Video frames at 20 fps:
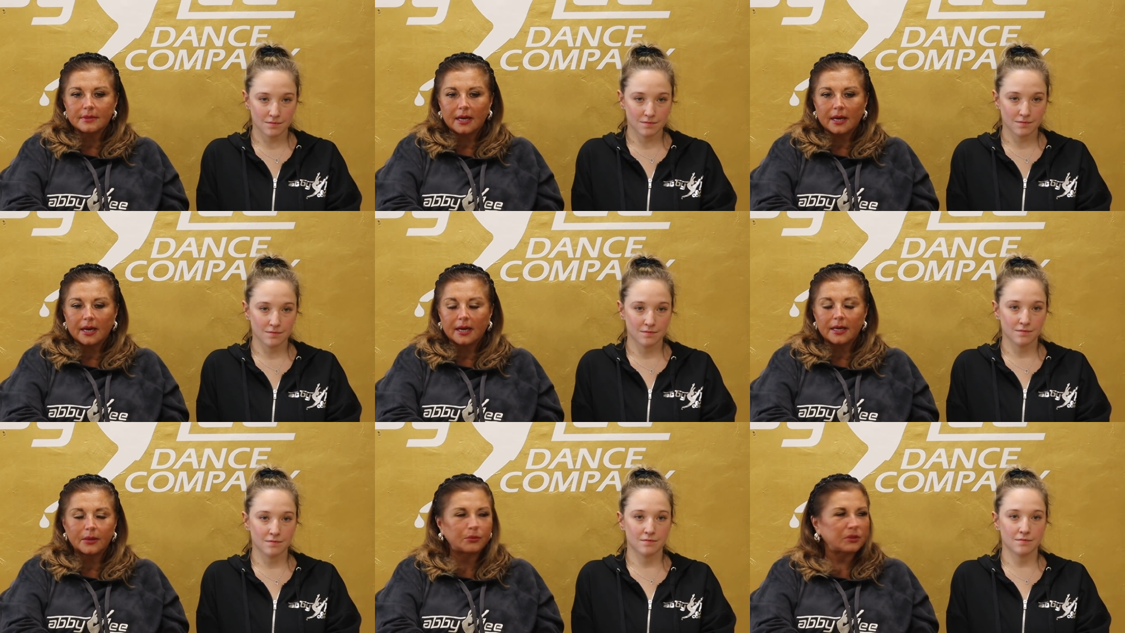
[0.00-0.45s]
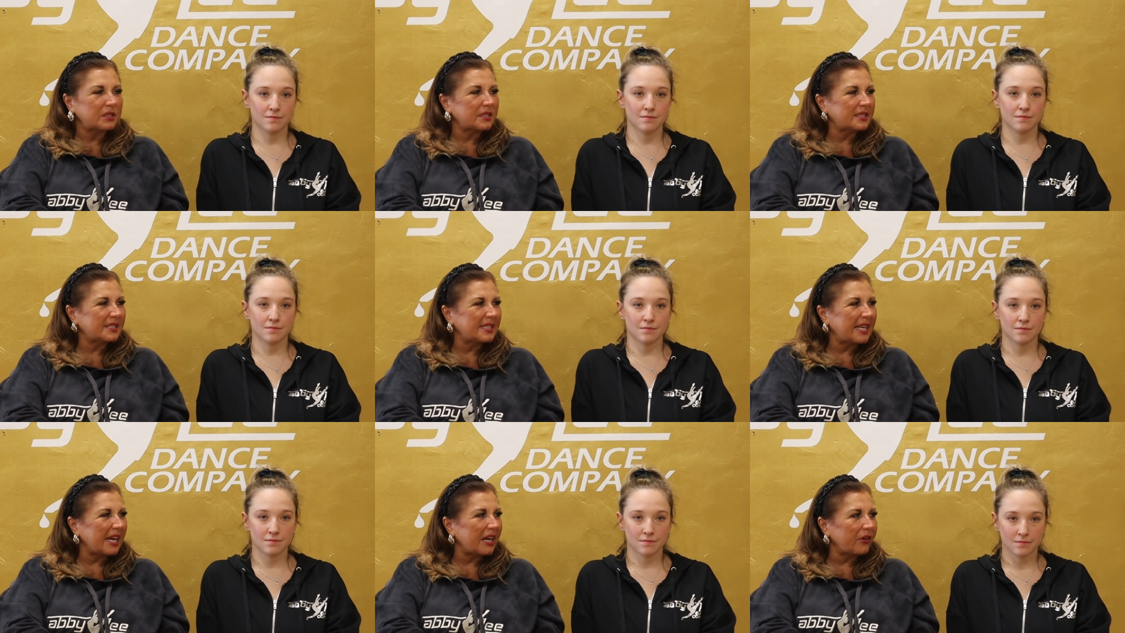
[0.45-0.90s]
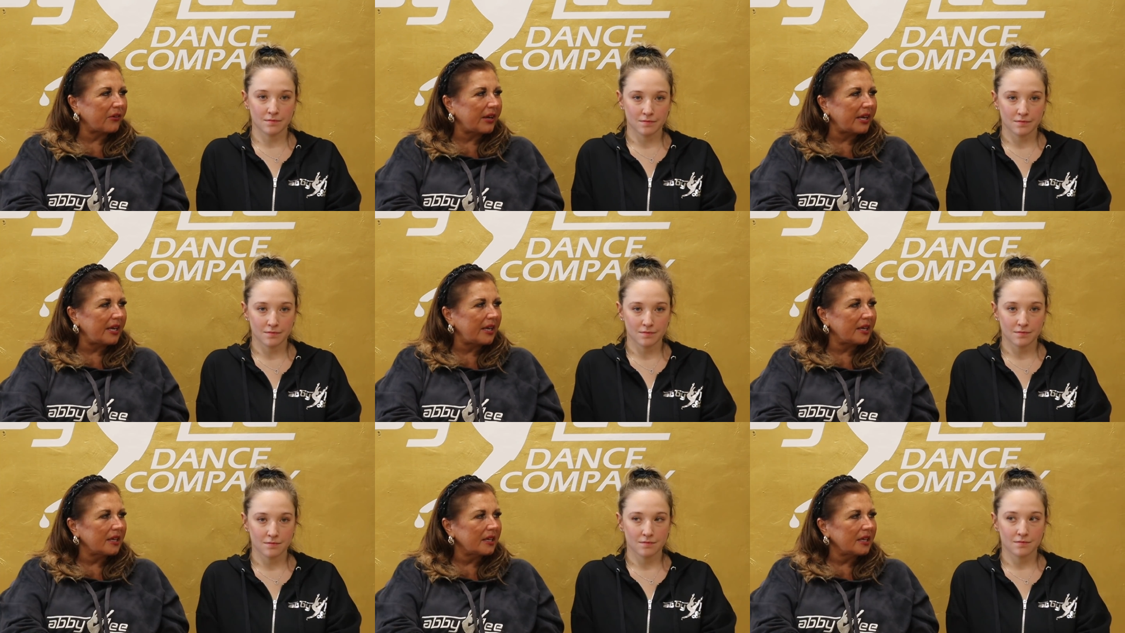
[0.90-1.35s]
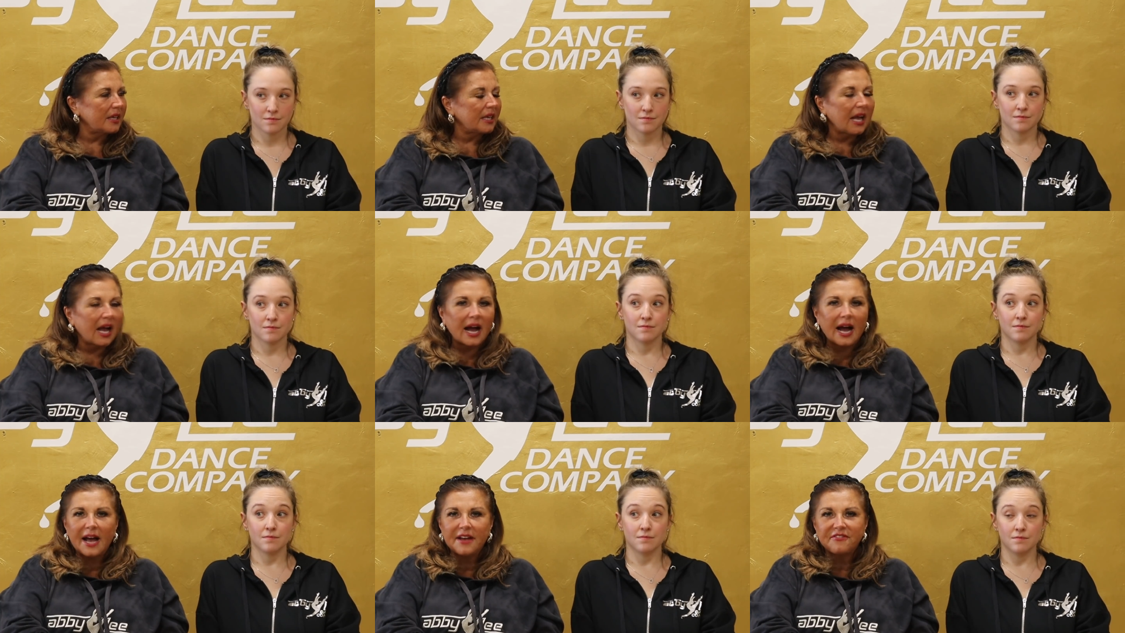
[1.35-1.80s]
Speaker 1: Uh, it was scary.
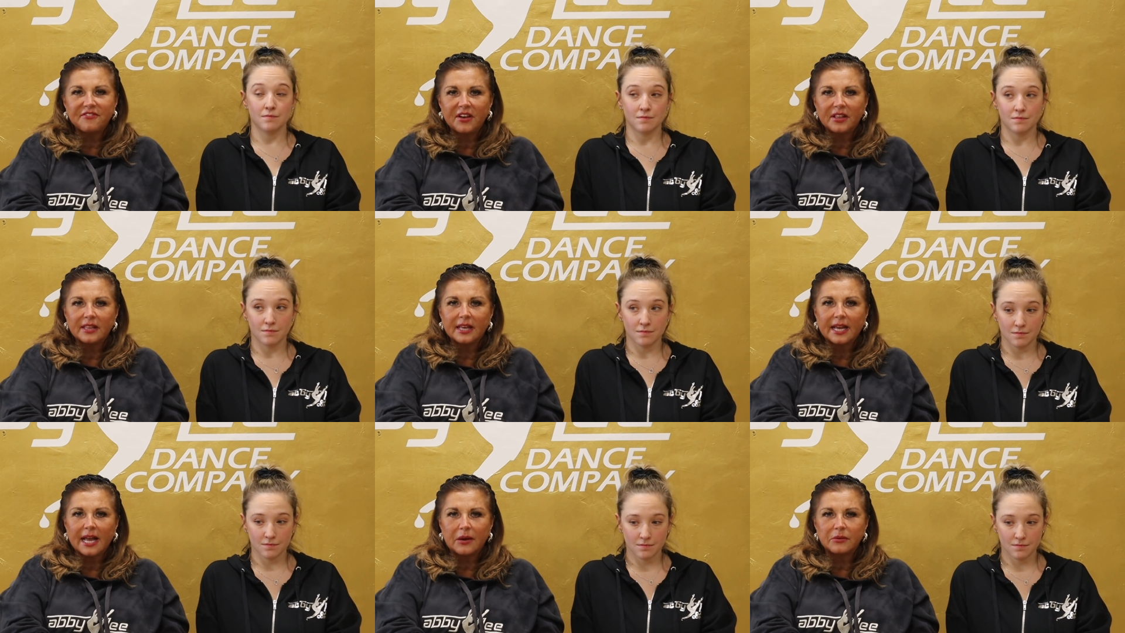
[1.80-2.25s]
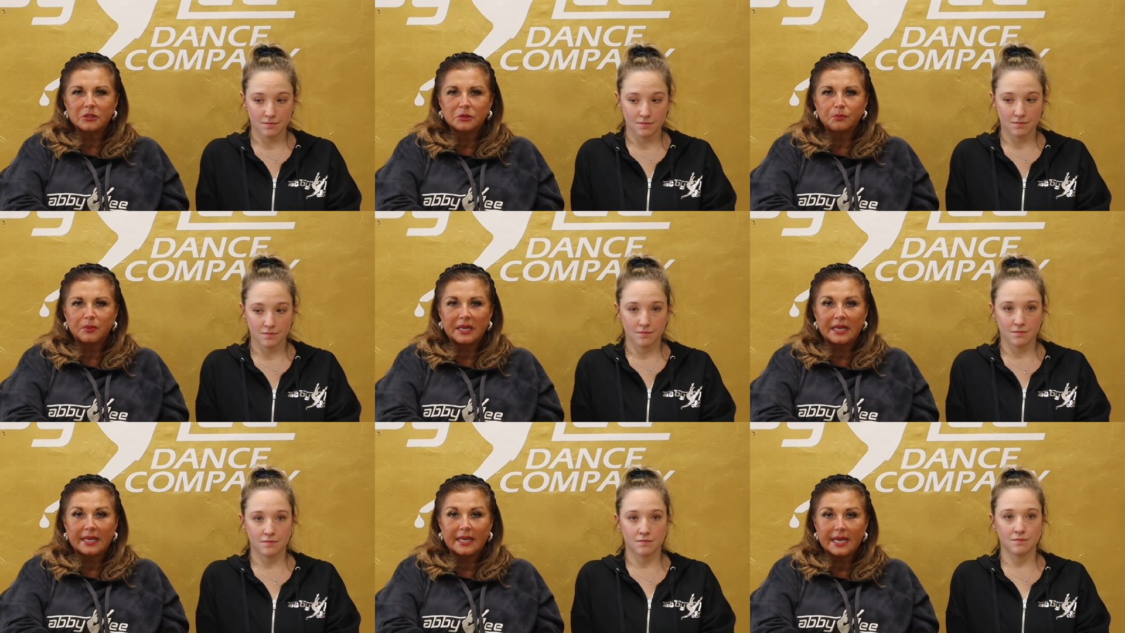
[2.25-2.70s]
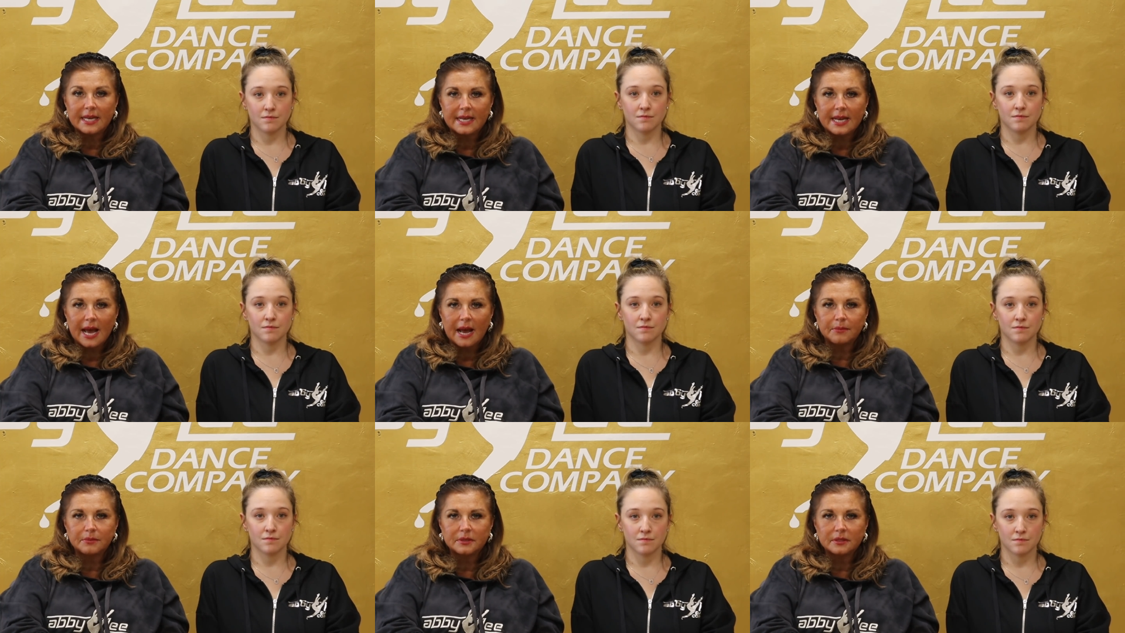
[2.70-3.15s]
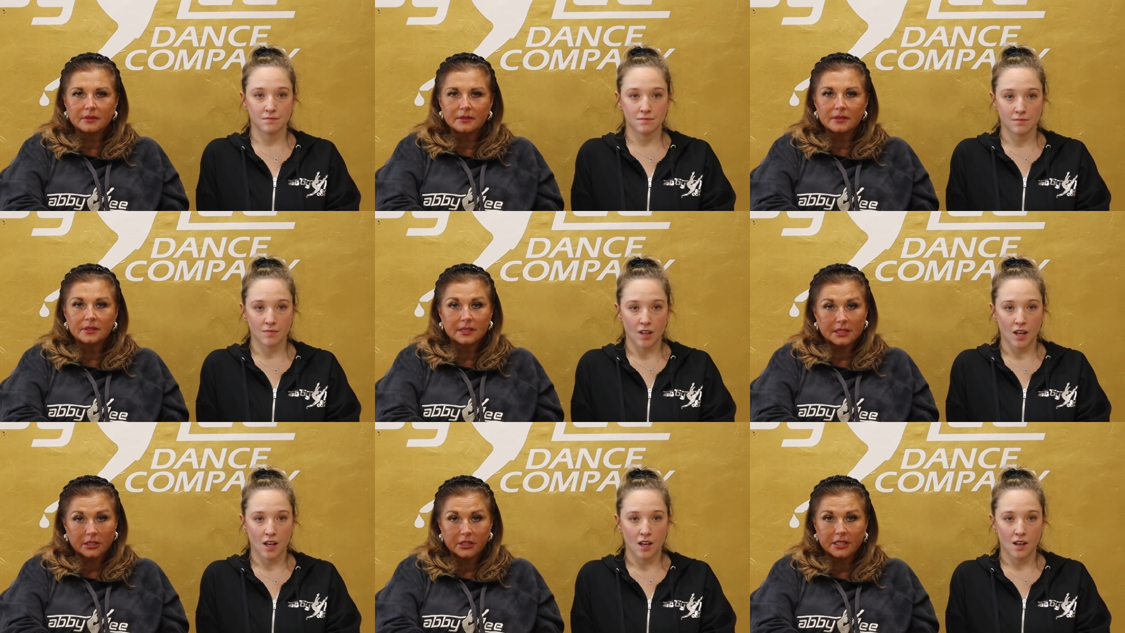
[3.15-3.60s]
I felt like I was being kidnapped,
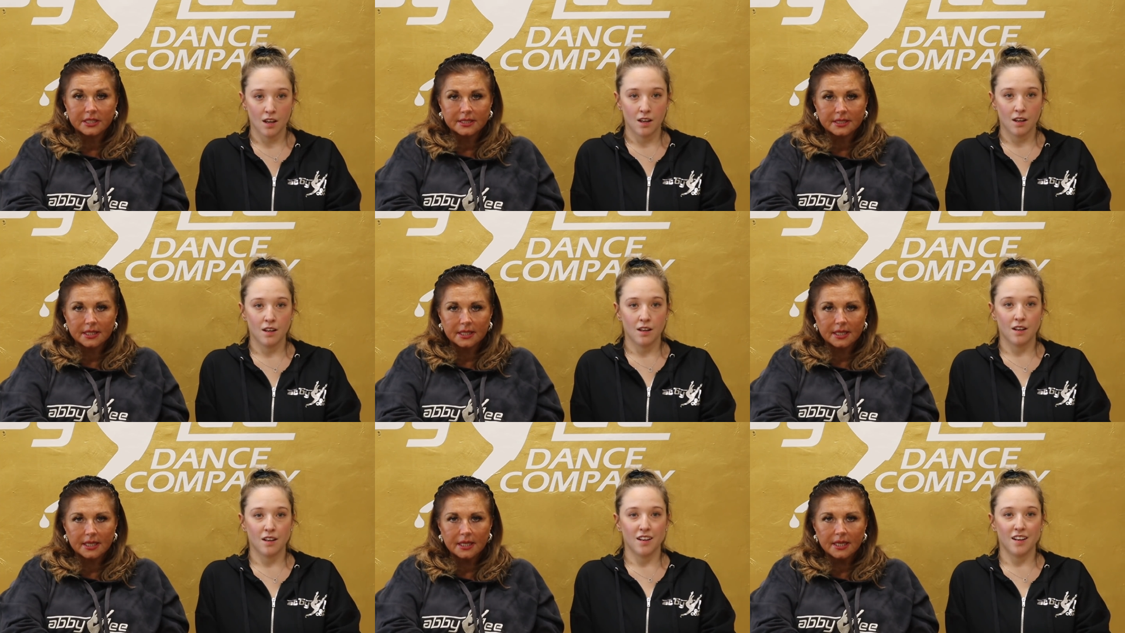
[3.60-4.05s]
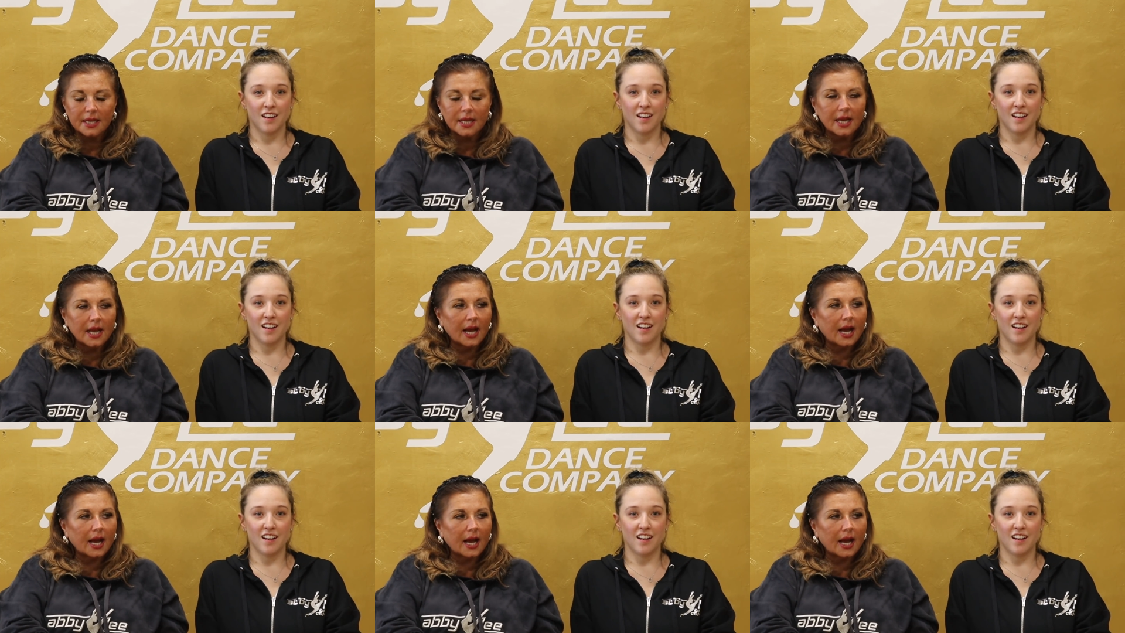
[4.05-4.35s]
seriously.